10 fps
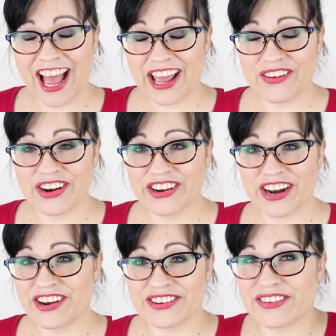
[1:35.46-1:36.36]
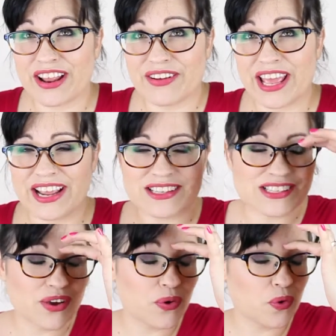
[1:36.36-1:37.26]
I don't get it.
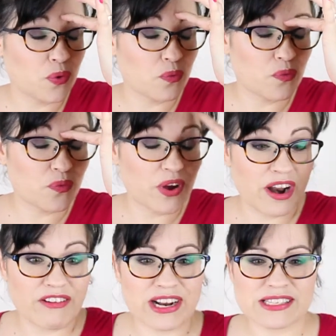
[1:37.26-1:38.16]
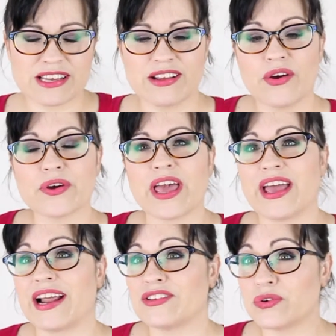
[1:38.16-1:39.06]
So whatever, I said okay,
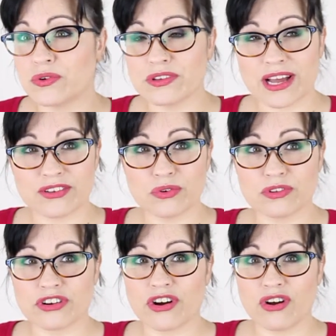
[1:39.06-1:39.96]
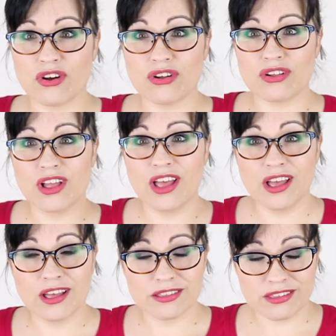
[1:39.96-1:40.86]
and I told the girl
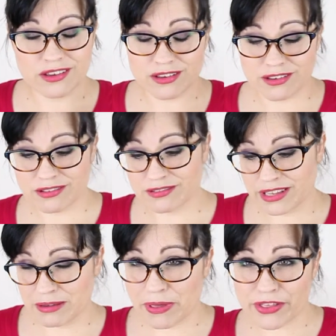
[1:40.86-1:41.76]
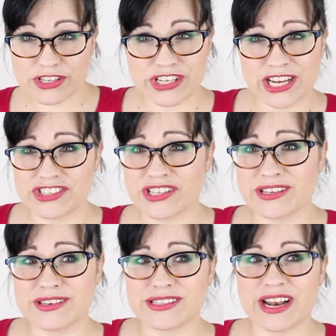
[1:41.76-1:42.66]
the email
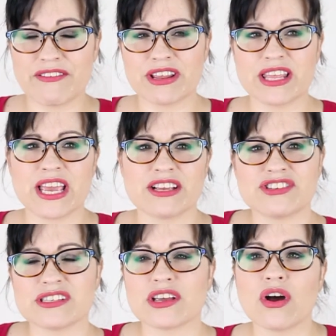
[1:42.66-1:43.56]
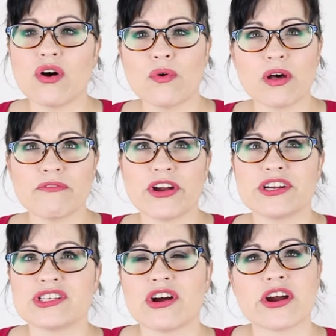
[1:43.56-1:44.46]
exchanges and everything, and she's like, oh, I'm
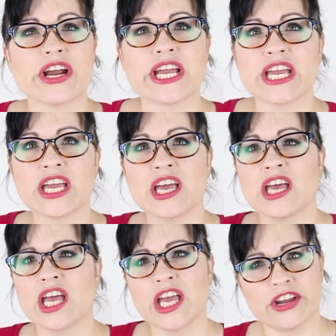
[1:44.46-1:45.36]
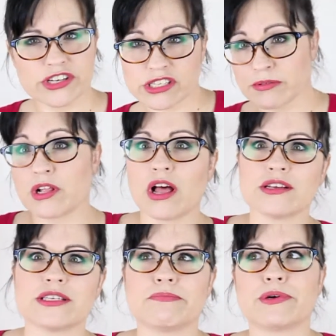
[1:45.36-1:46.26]
very sorry, here's some
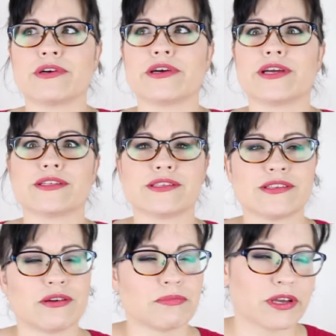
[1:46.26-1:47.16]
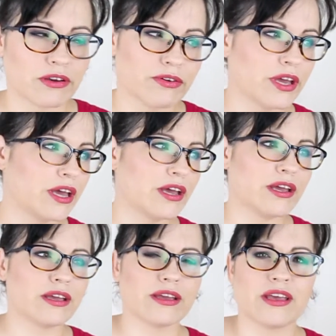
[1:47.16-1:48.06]
glossy points. So I'm like,
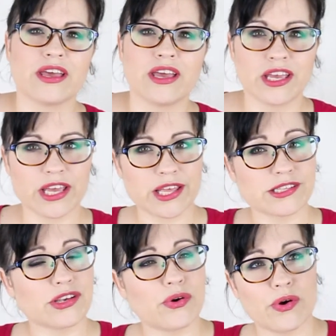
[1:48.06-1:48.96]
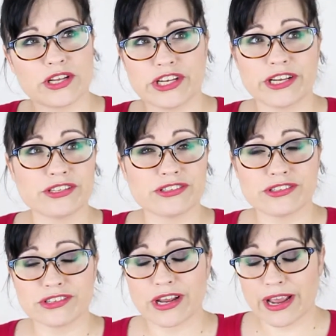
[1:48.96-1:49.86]
okay. And so I
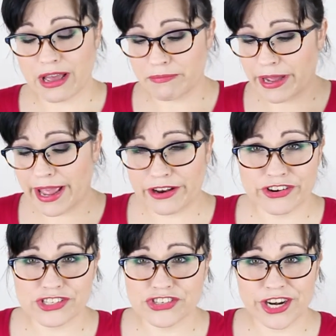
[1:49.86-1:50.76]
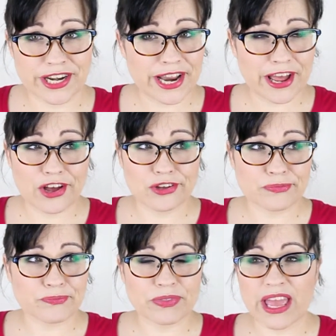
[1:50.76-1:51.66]
got my address straightened
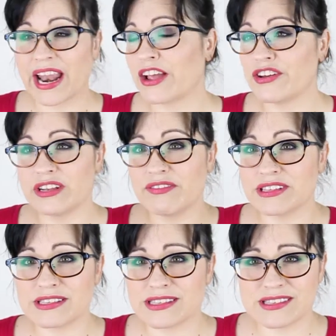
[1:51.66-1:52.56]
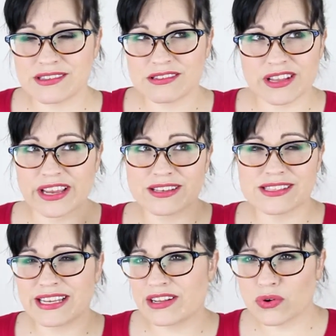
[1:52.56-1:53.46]
out, and I couldn't even like
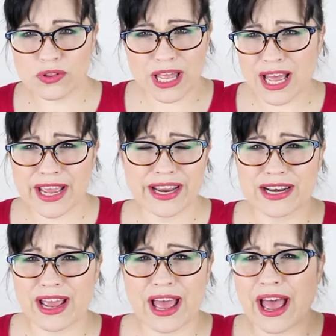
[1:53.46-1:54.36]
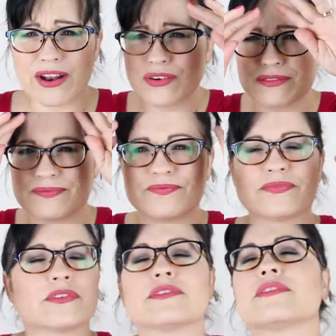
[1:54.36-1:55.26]
see it online.
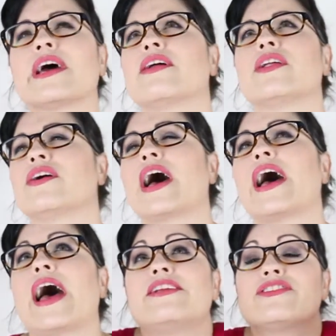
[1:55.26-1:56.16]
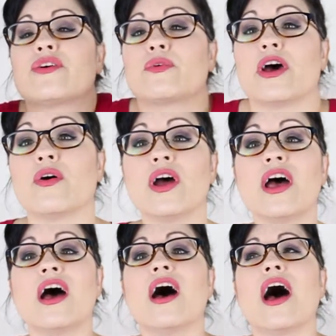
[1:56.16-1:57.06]
I just don't know.
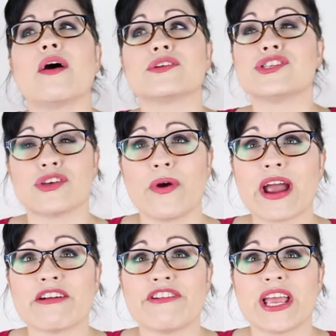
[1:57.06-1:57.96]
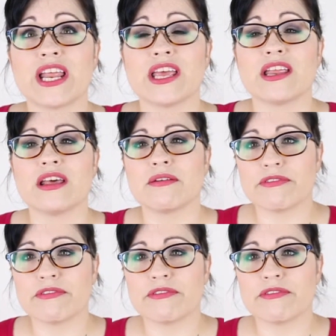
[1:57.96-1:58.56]
I was so aggravated.